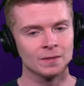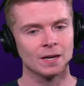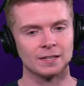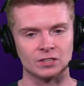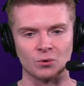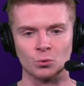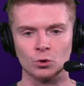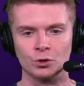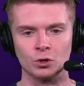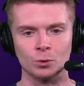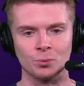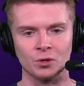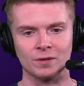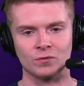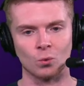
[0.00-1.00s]
as I really do
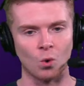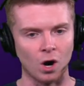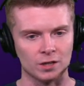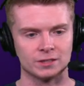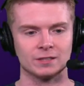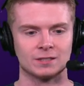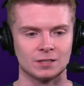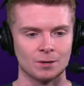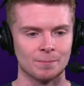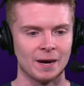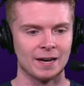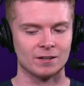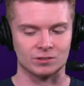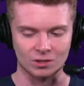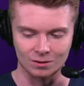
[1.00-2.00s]
believe the Washington
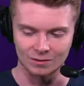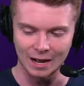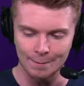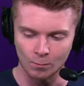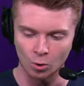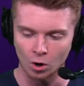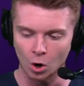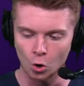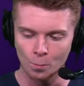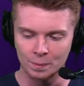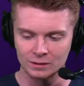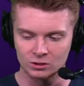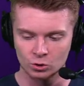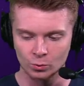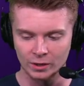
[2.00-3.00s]
Commanders are a lot more
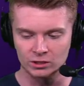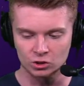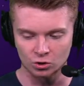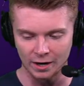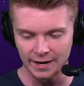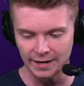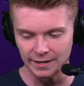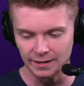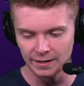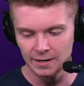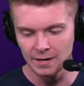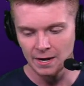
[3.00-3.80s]
open to a trade